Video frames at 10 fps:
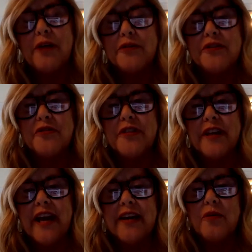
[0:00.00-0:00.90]
I was doing
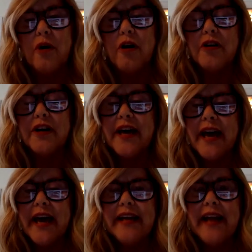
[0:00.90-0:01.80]
the cakewalk,
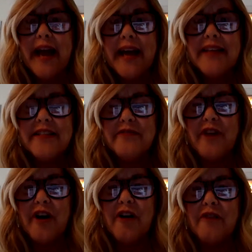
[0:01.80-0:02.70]
and it has
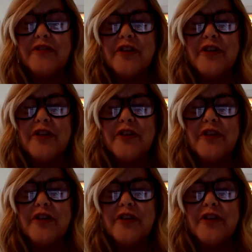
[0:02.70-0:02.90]
evolved.